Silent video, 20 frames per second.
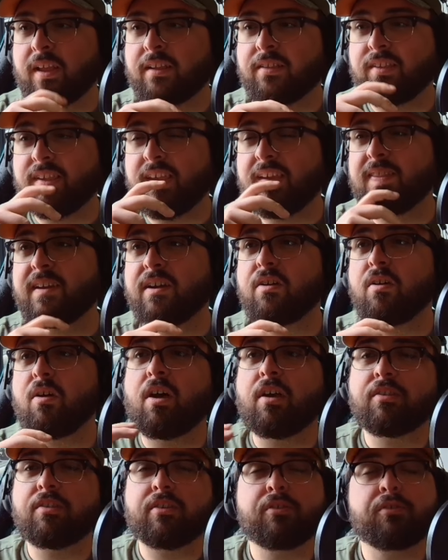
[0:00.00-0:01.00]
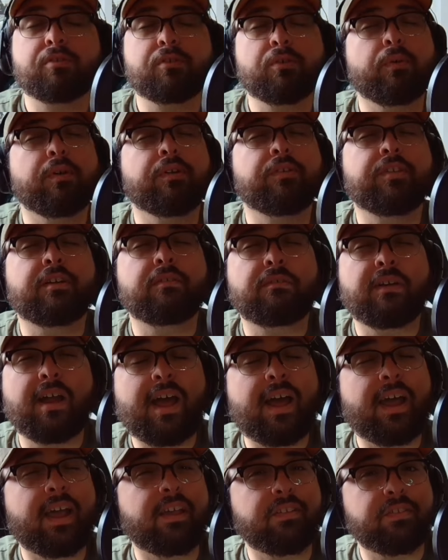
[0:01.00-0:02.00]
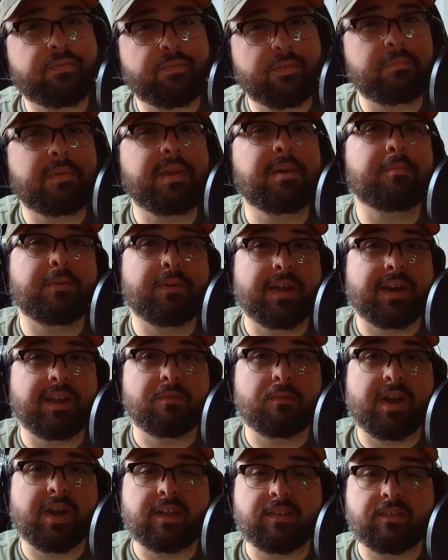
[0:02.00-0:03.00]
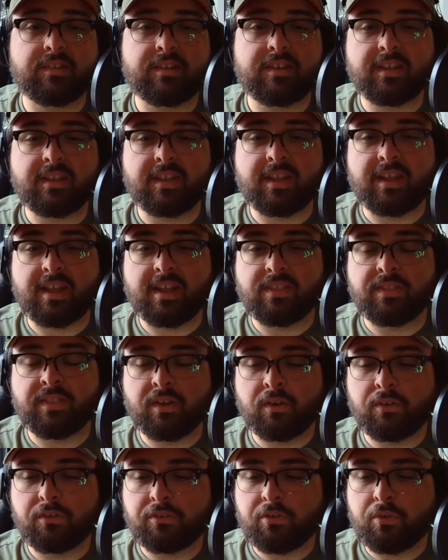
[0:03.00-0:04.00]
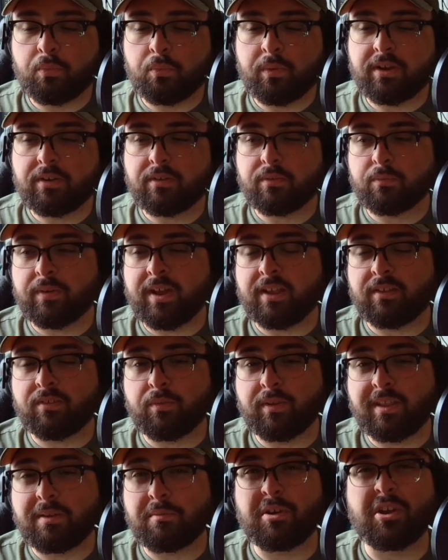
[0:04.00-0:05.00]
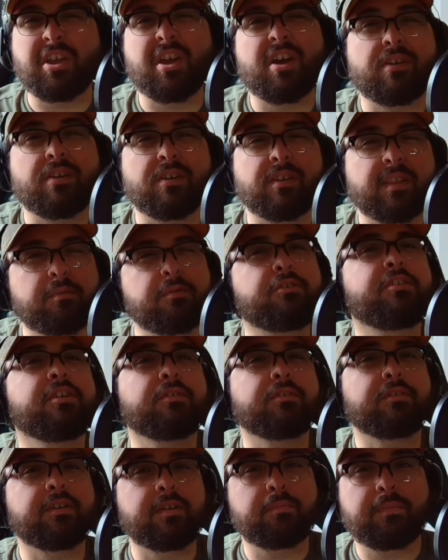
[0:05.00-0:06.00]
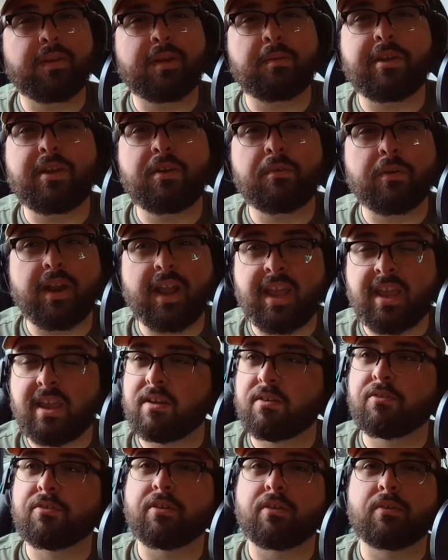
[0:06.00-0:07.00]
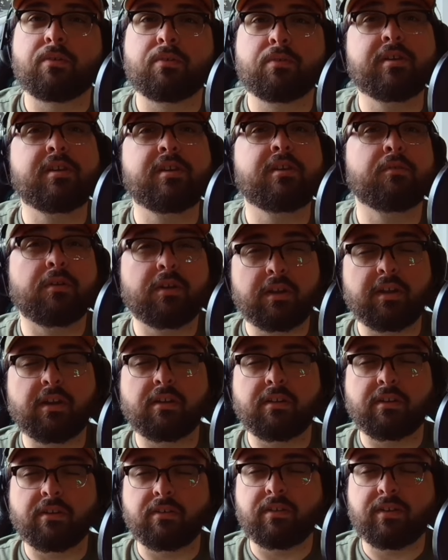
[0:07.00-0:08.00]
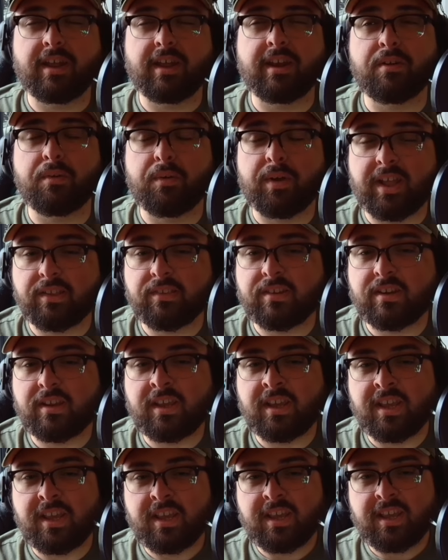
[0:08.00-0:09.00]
let's say there are also stories that arise from people heading west. Those who went west when they were young, they were children. Maybe you were 8 years old when you were a young girl heading west.